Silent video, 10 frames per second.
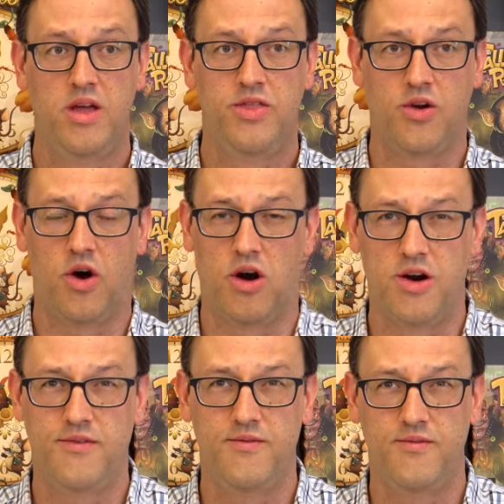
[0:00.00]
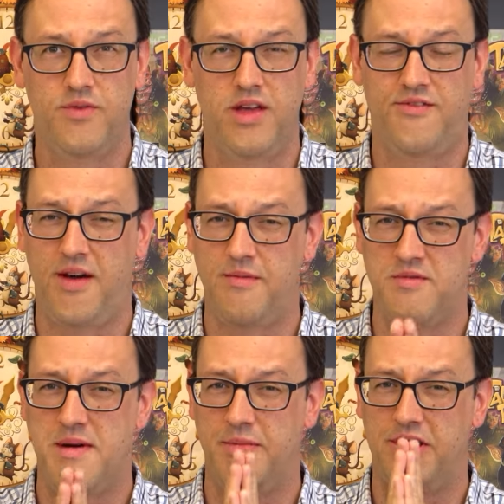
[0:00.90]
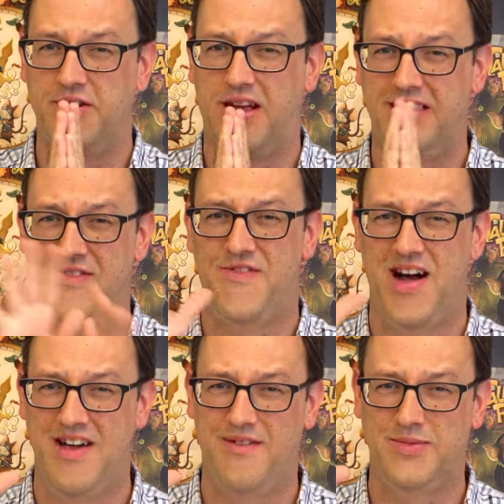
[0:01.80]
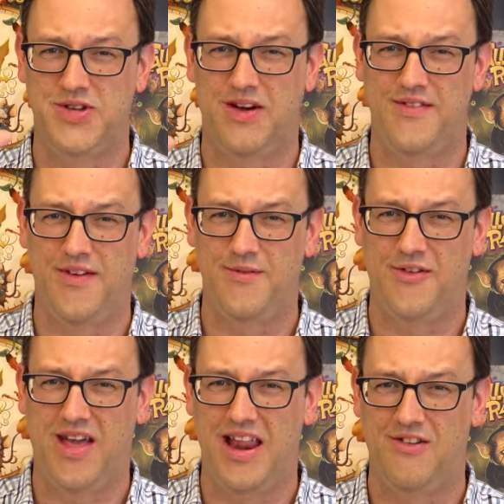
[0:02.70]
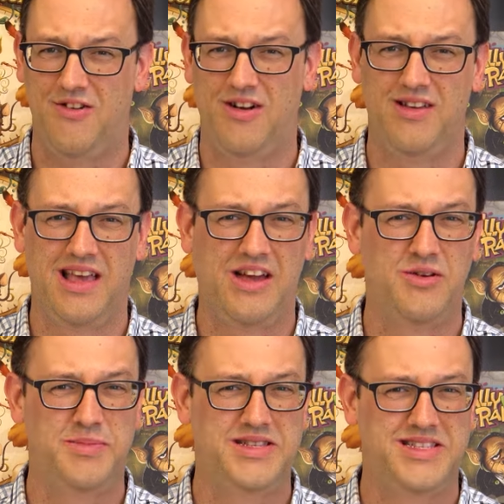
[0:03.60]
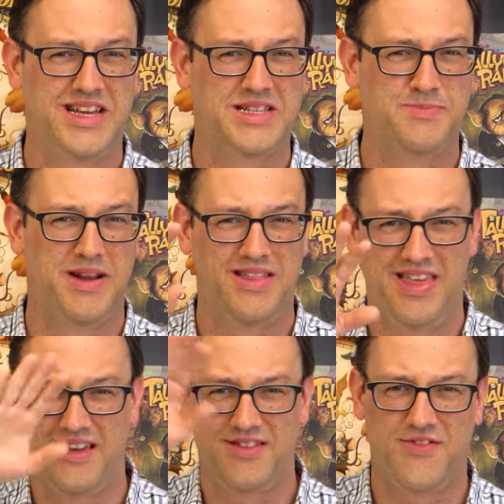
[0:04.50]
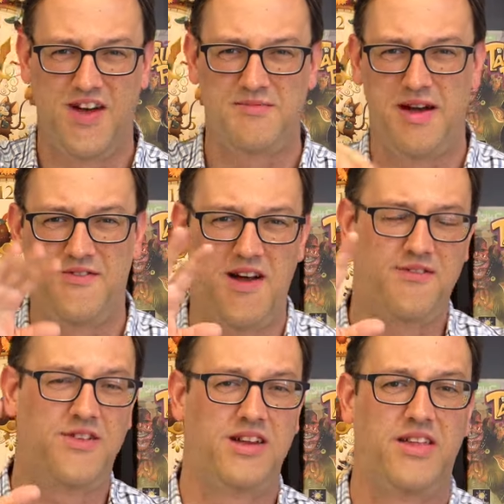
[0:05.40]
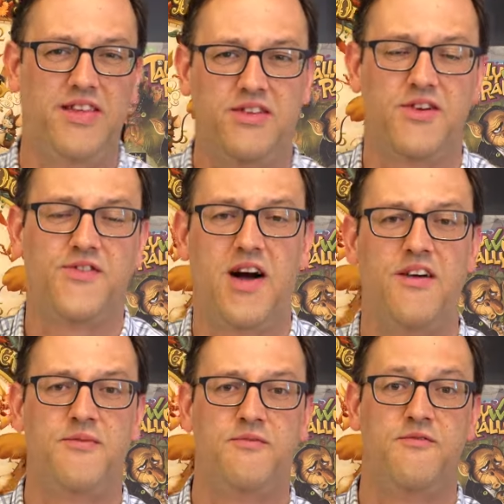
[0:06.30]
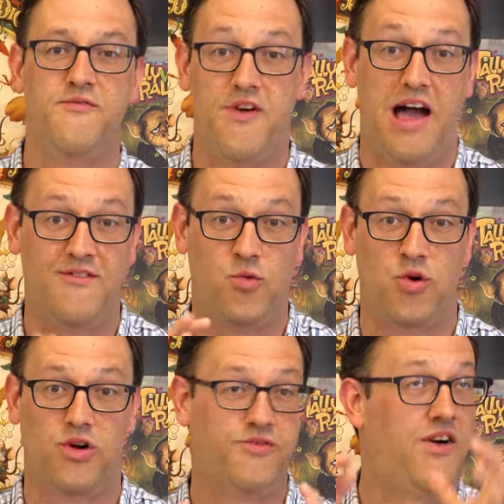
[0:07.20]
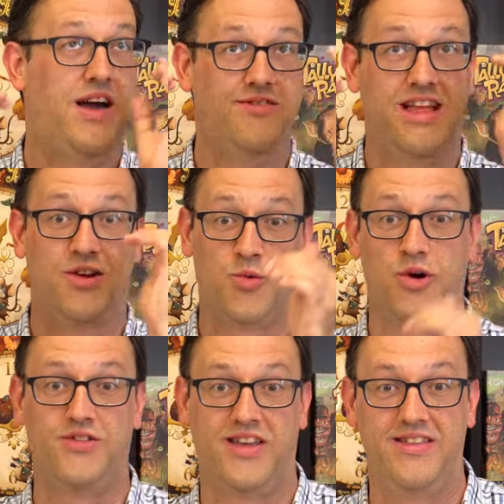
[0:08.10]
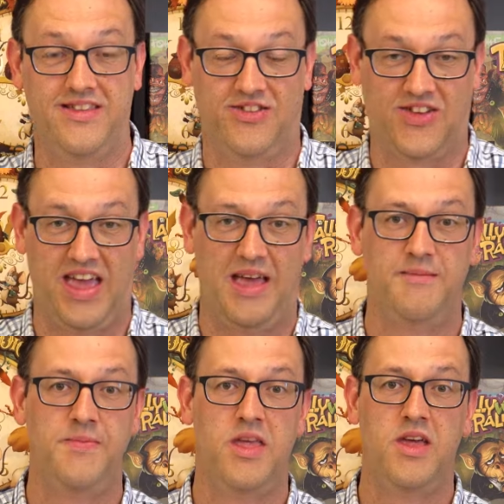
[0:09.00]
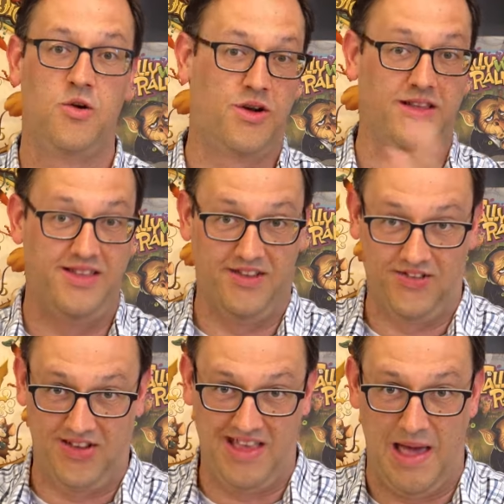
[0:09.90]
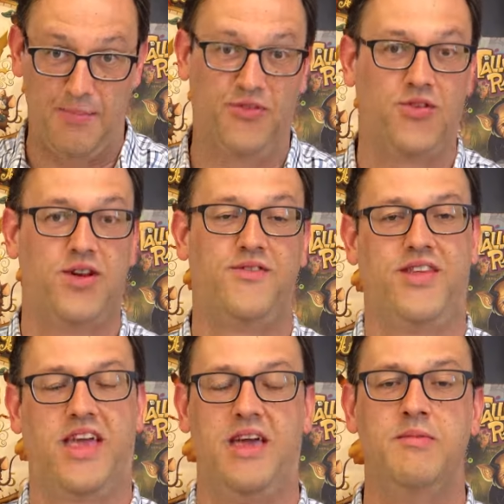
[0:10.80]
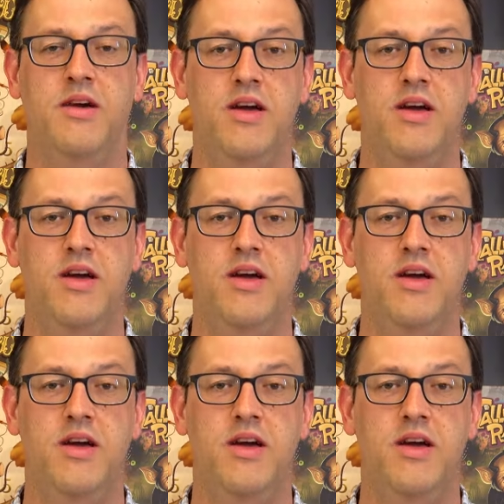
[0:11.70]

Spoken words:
There are, if I'm remembering correctly, 5. I'm sorry if I'm forgetting wrong. It could be 6, but I think it's a 5x5 grid. I think there are 5-letter words in this game, or in this episode of the game.